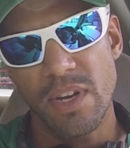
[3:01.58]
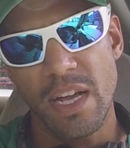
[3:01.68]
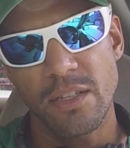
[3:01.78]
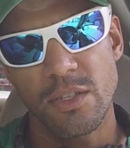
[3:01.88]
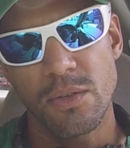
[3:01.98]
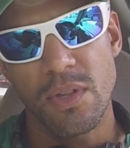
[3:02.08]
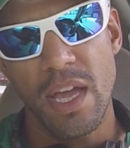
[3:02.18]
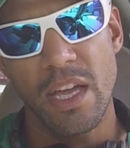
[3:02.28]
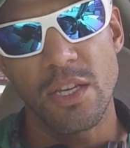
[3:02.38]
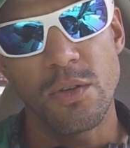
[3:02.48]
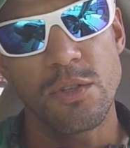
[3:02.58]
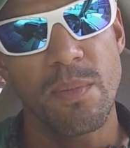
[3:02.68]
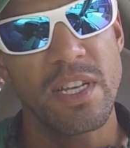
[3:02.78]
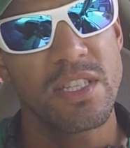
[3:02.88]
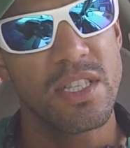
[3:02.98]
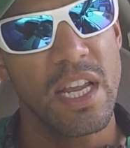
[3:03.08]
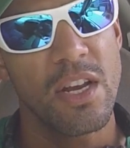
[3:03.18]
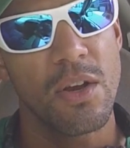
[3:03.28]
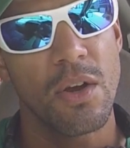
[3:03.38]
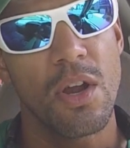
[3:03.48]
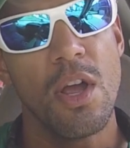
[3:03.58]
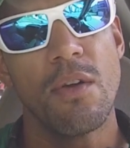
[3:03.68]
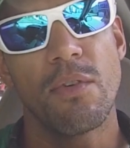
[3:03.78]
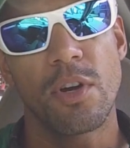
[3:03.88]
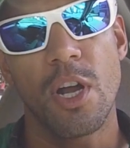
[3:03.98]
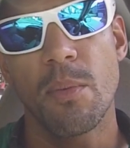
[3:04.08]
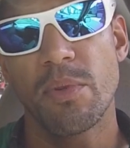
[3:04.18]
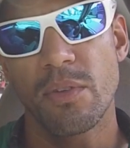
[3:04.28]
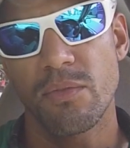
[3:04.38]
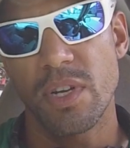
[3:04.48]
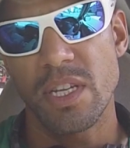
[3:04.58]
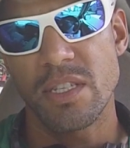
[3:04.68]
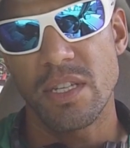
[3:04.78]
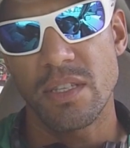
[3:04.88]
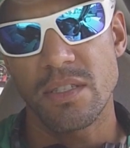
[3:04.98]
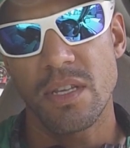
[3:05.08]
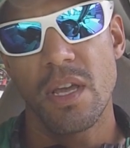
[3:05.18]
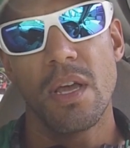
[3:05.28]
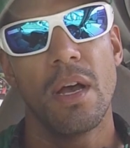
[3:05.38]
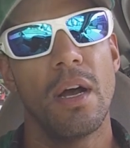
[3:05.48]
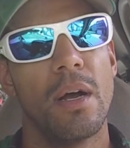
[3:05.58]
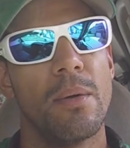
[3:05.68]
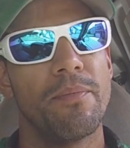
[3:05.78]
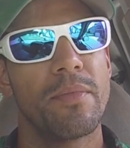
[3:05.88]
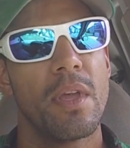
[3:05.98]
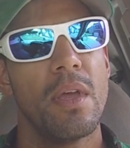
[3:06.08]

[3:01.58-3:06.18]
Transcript: not to do that and use my stander for a couple of reasons. And